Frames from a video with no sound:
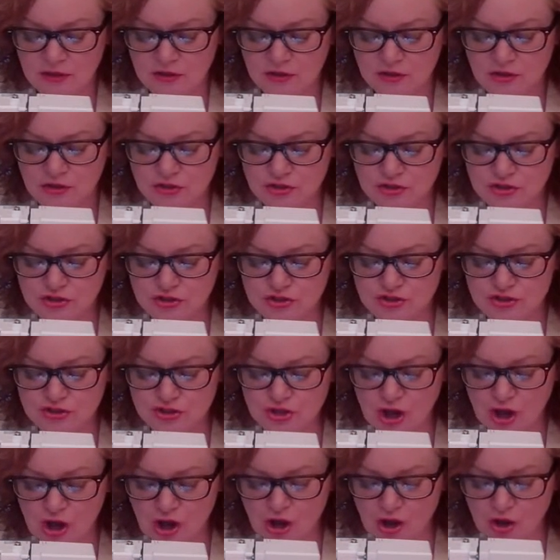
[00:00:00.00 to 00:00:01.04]

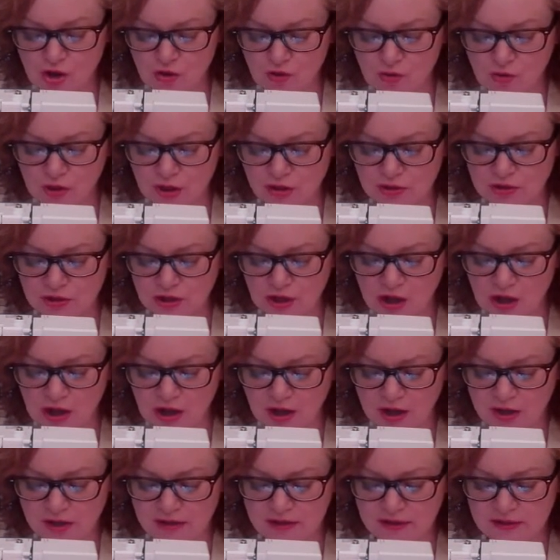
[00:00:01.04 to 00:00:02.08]
sew
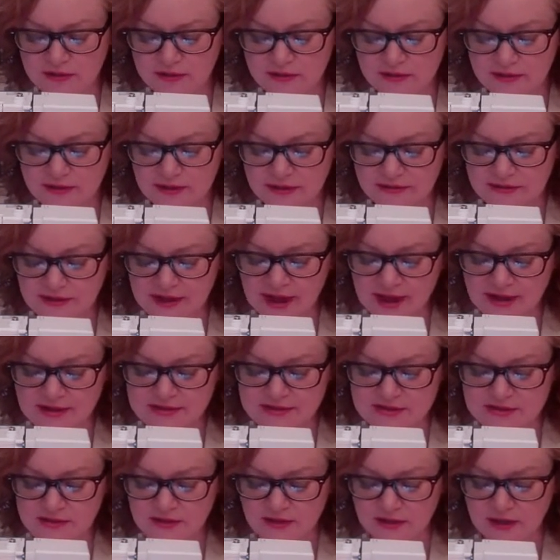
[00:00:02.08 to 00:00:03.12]
along the
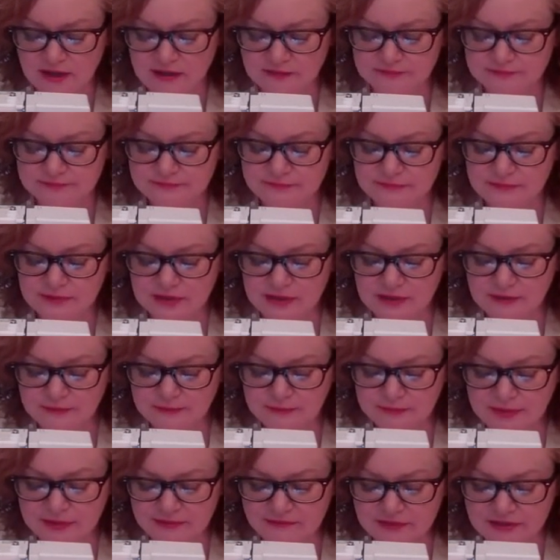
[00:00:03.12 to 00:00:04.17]
hexagon,
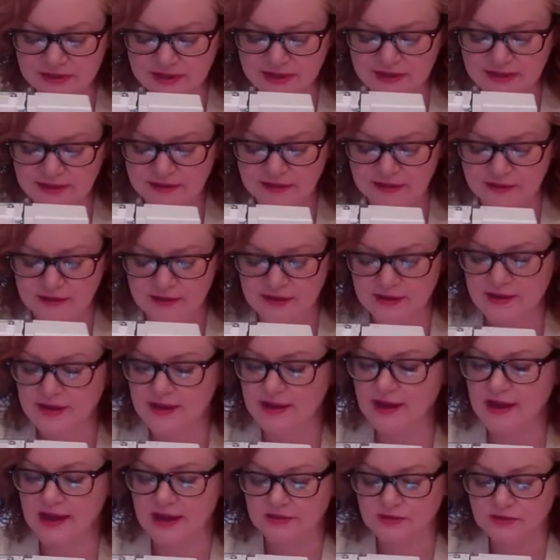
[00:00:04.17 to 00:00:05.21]
pivoting
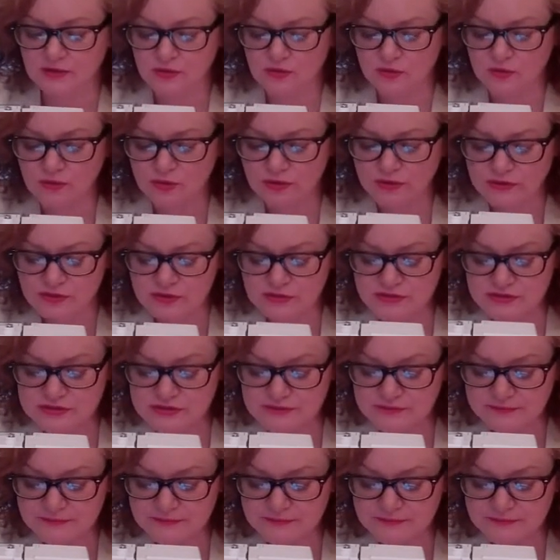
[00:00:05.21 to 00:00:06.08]
at the corners.